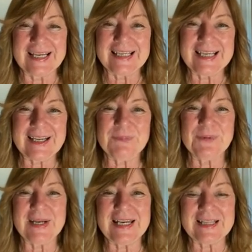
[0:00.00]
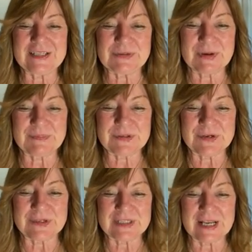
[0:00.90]
Keep reading the
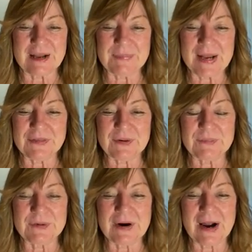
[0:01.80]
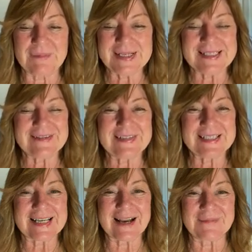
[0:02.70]
scriptures about the promise that is
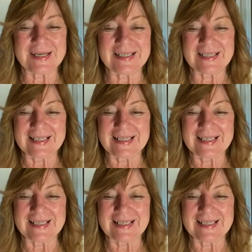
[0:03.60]
coming.